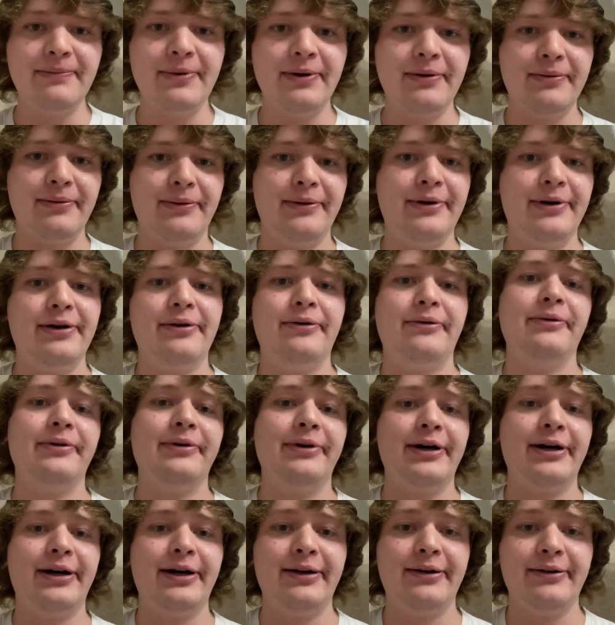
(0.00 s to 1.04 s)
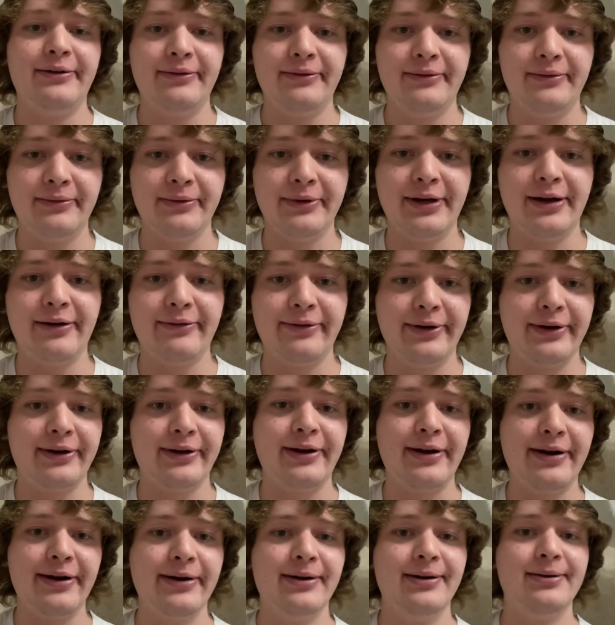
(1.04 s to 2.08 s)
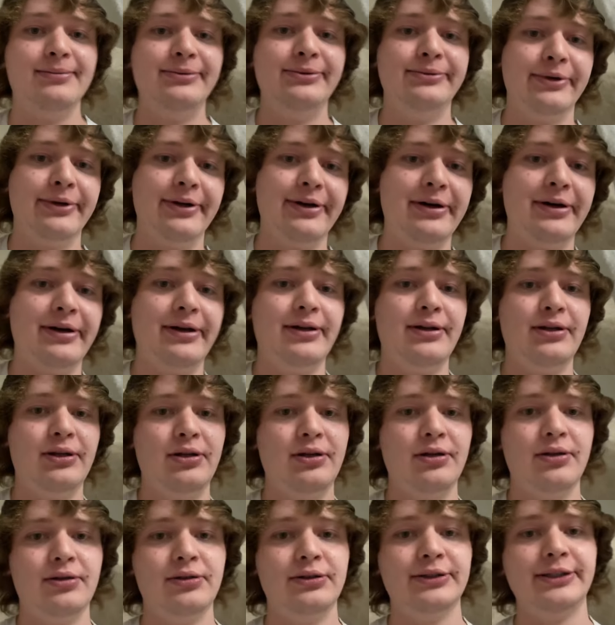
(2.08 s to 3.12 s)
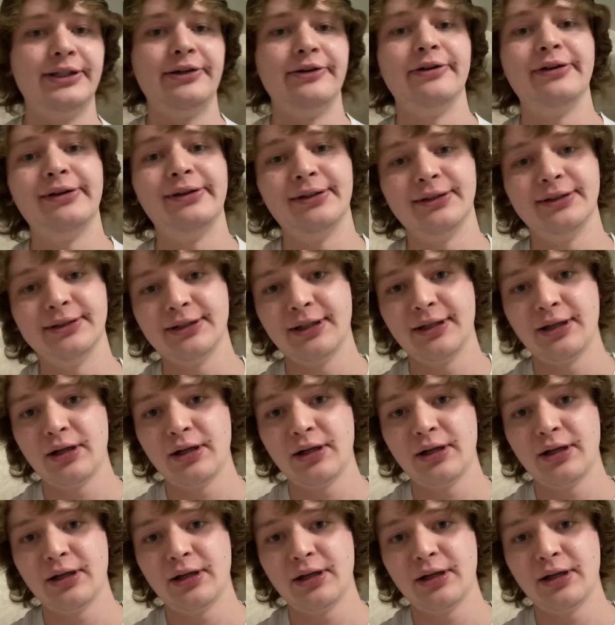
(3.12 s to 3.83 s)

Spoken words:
But oh no, we're not fucking Arabs, we're not Syrians,